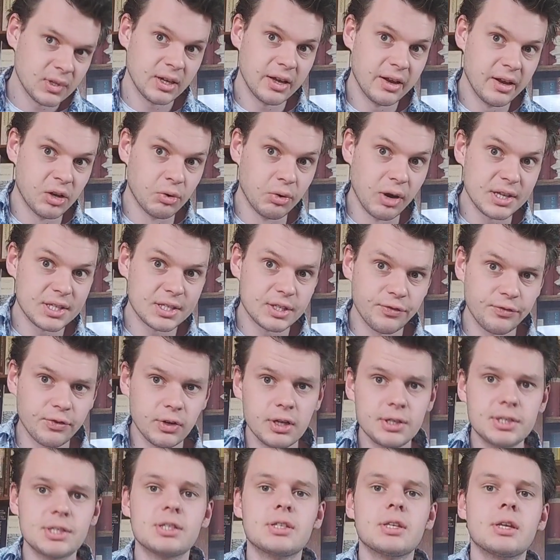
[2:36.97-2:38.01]

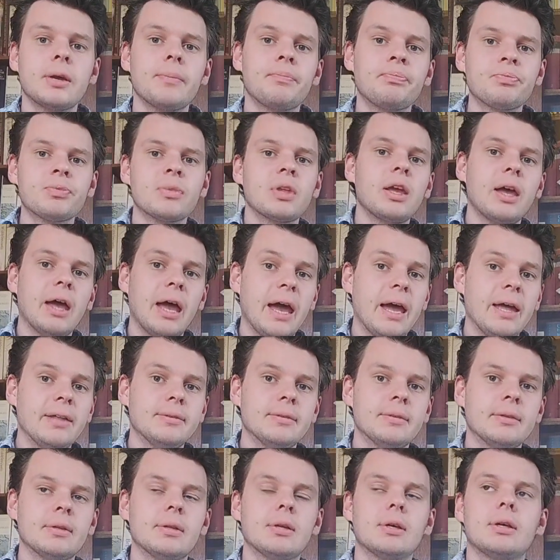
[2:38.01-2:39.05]
aggressiveness,
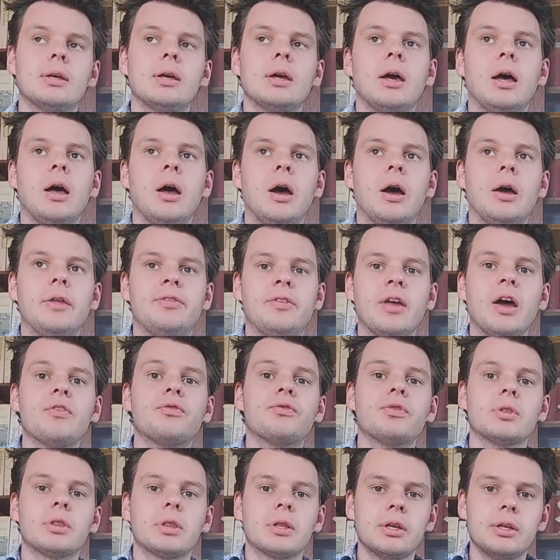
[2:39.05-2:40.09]
and
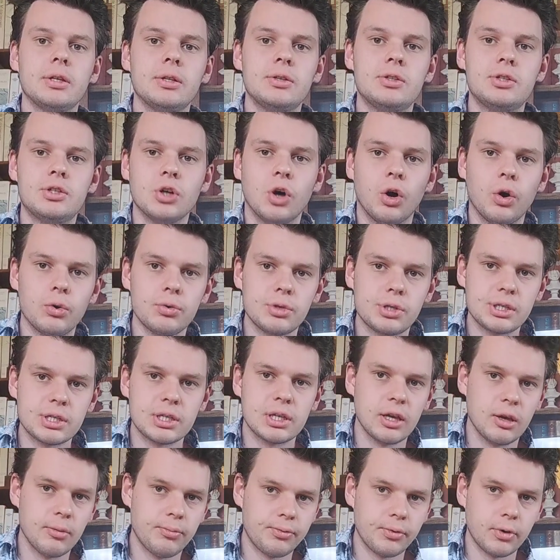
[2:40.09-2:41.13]
definitely don't
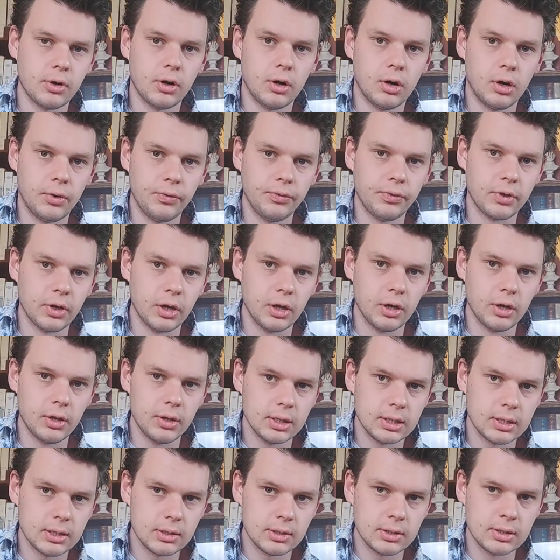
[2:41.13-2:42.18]
skip on the
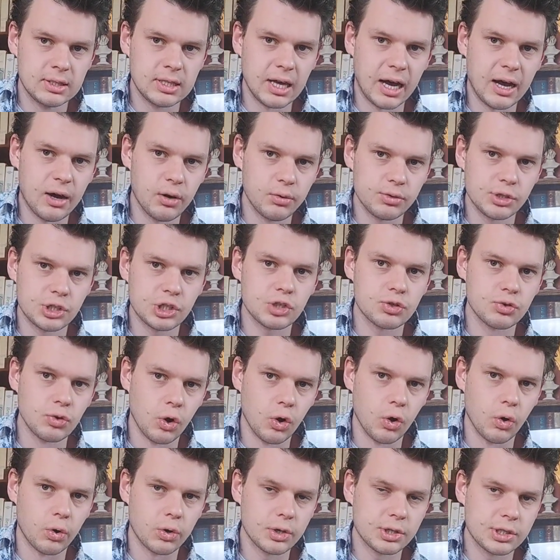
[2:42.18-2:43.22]

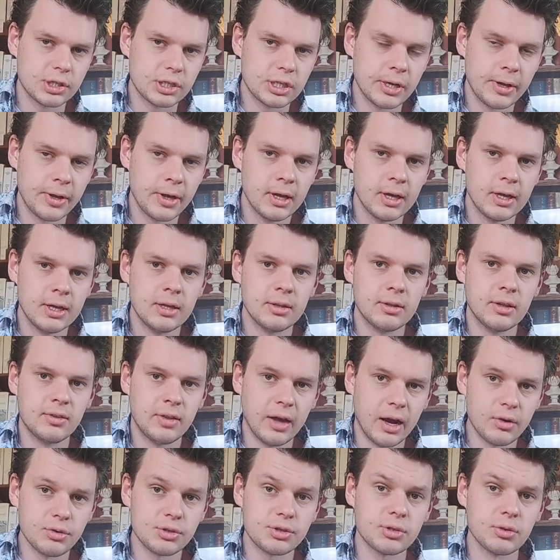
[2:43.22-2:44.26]
downstrokes. The
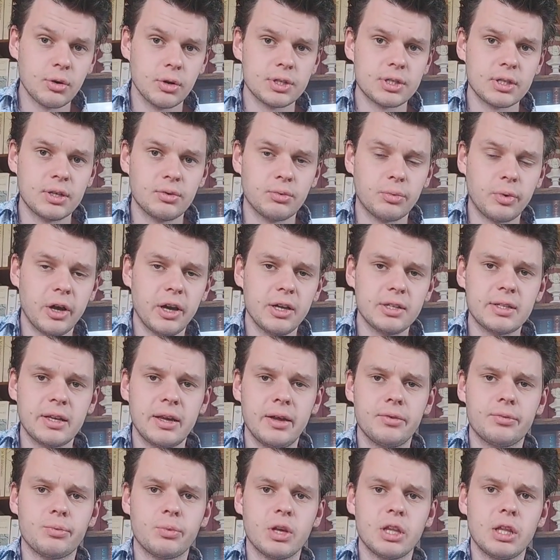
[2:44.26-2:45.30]
downstrokes in the right
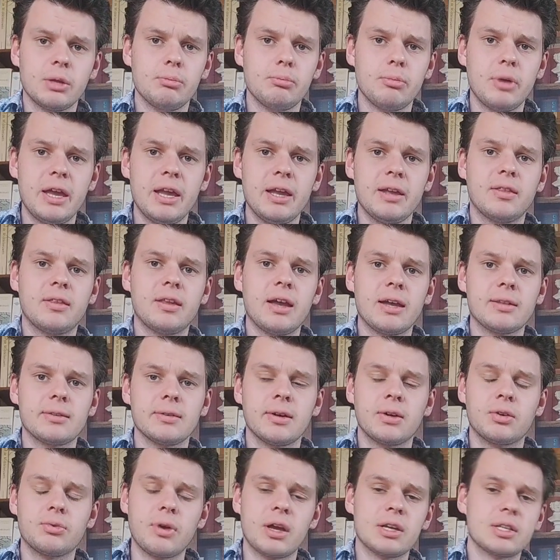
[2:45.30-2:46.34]
hand really make that
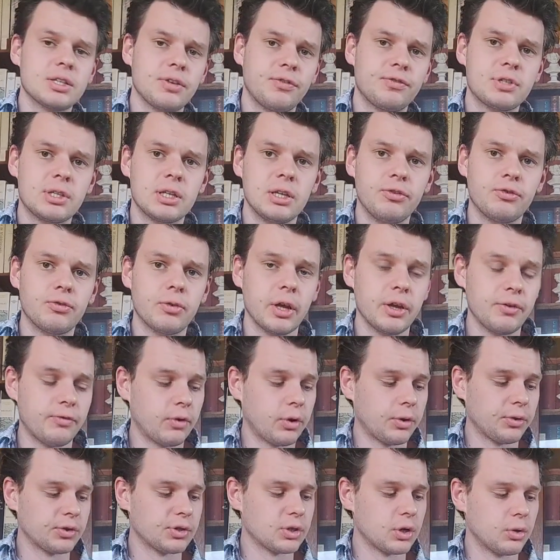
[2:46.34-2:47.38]
aggressive Stevie Ray
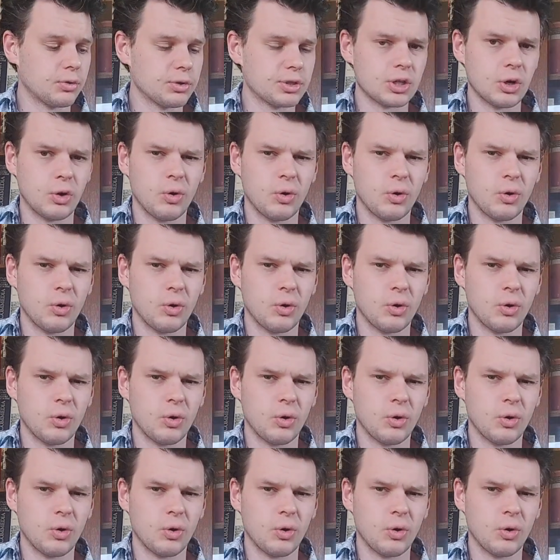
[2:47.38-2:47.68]
Vaughan tone.